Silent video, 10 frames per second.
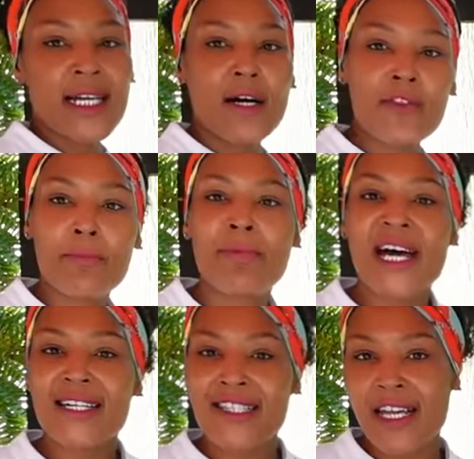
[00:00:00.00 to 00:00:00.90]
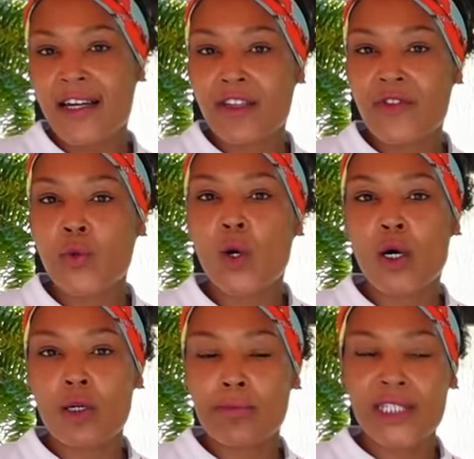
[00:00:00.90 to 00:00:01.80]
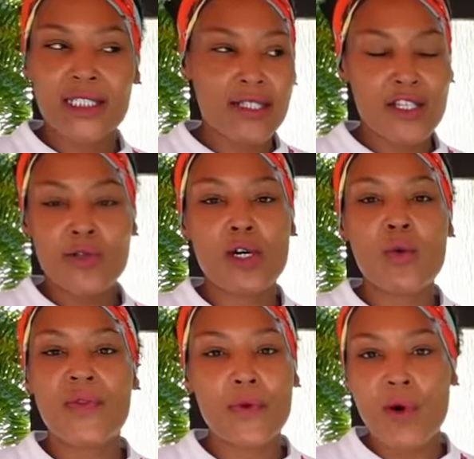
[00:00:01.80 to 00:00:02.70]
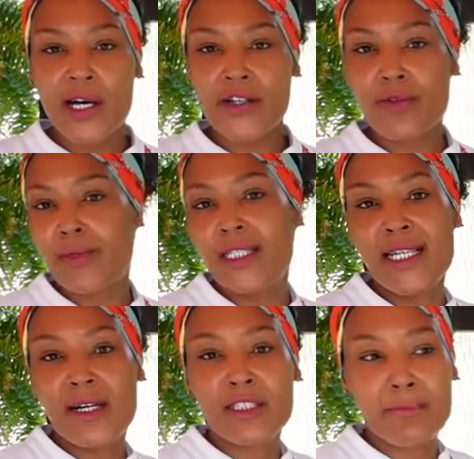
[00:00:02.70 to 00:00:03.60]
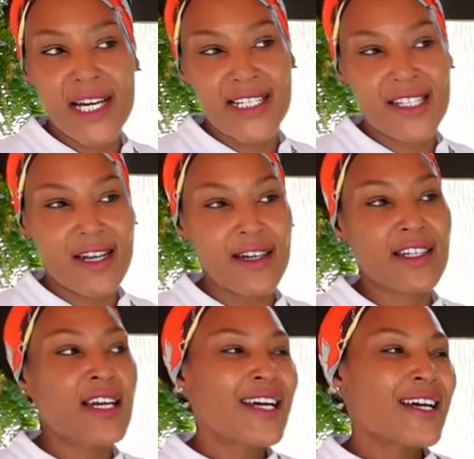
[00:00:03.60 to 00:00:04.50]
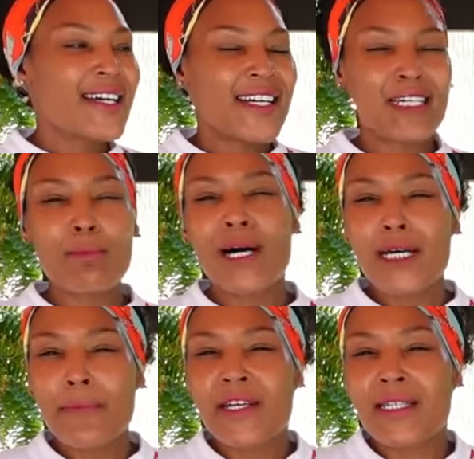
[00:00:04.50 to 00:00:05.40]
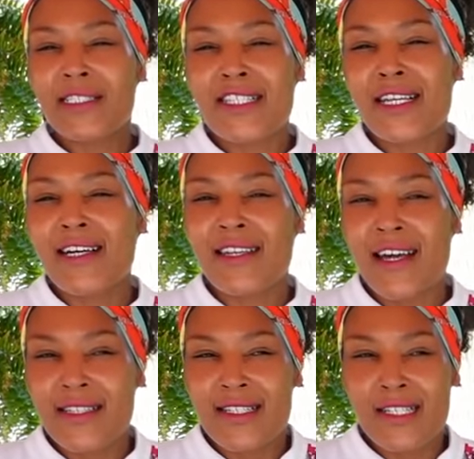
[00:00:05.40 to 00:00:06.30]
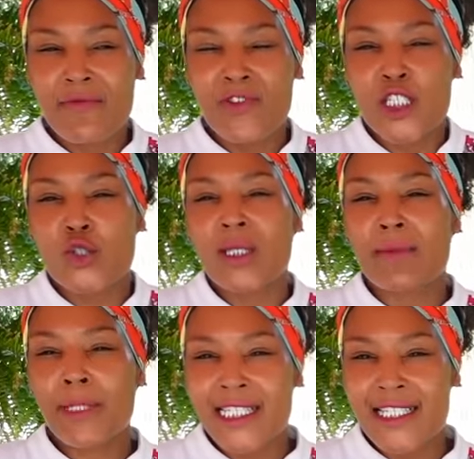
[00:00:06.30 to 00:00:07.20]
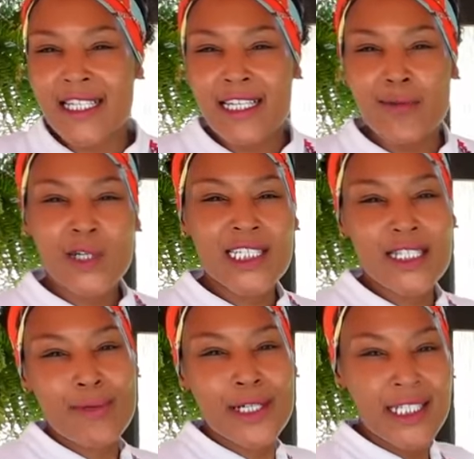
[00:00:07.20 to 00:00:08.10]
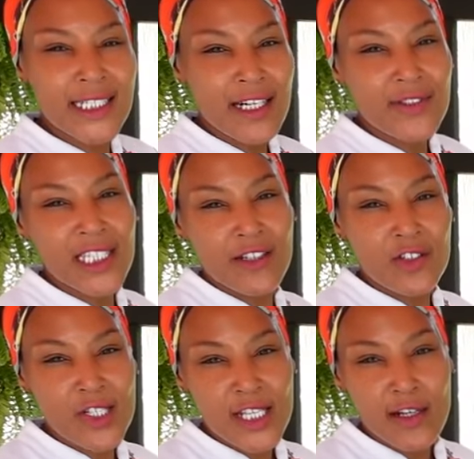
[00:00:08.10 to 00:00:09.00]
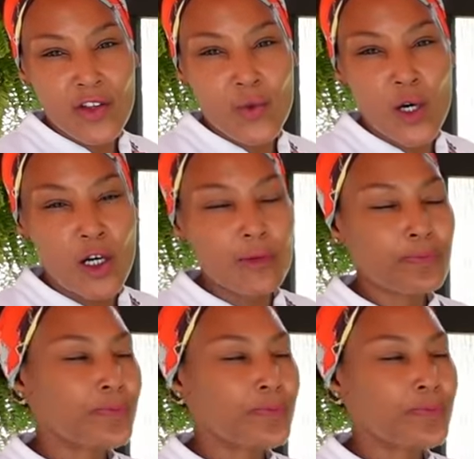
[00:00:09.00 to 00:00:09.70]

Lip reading: down the backside of the wall, because you don't want the water to run down the backside. In my opinion, it's not as visually pleasing when it's running down the other side of the wall.